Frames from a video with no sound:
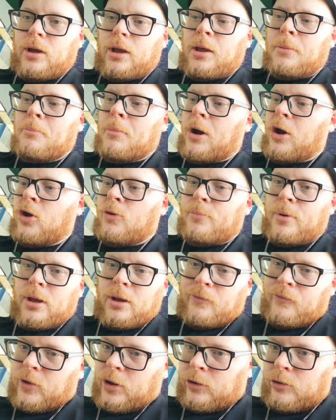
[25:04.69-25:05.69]
It may
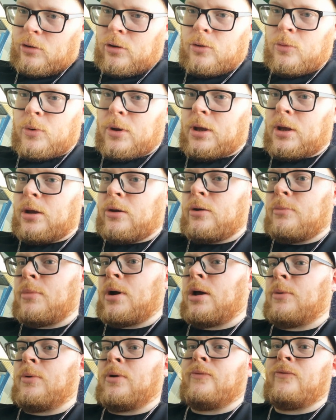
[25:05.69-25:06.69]
be a video a week. It
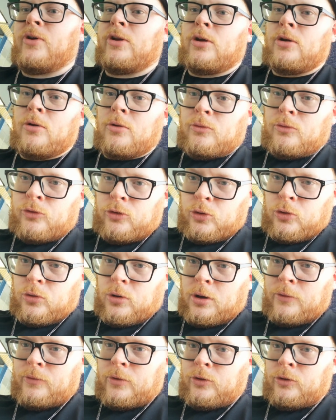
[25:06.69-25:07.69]
may be a video two
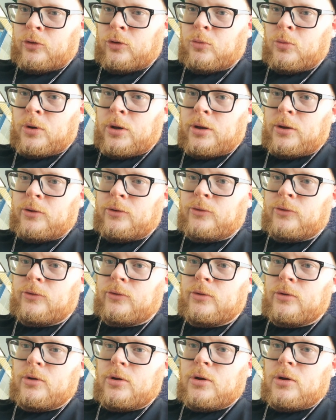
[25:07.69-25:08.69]
every two
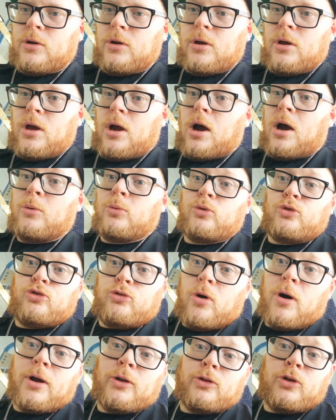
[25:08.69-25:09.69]
weeks. I will
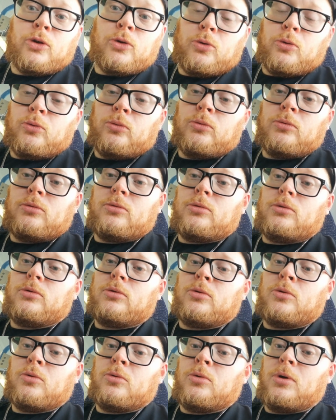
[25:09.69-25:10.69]
try and do
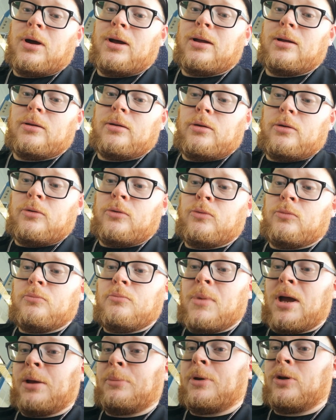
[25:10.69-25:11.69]
uh,
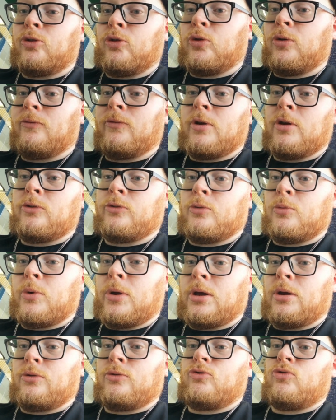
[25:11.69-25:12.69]
maybe two videos a
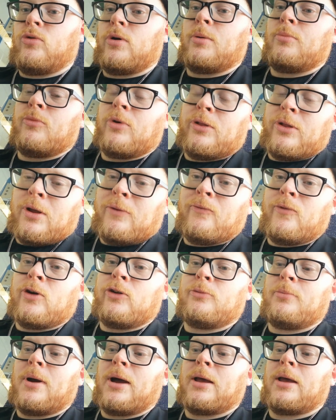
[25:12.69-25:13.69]
week. Try and bring the
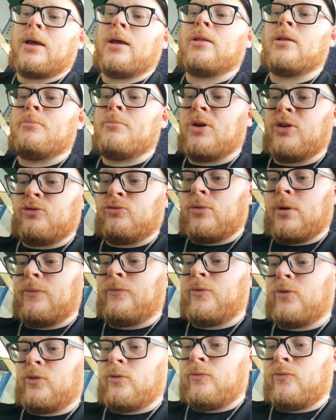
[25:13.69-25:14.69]
inverts back in. The mystery
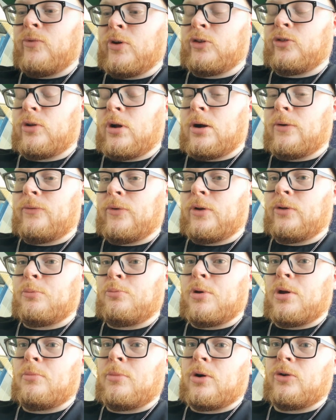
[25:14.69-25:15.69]
stuff is
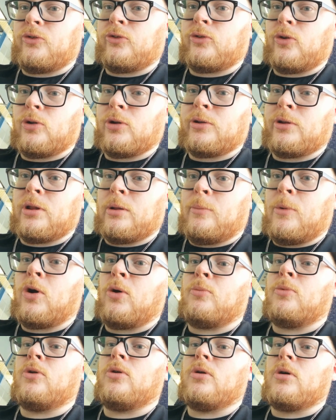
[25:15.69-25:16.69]
pretty much solid at the
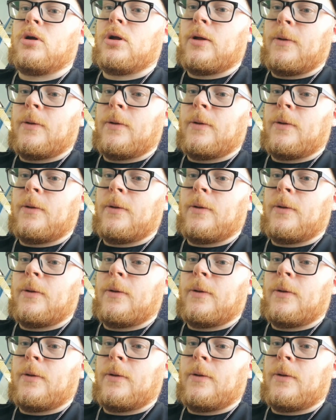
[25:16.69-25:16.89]
moment.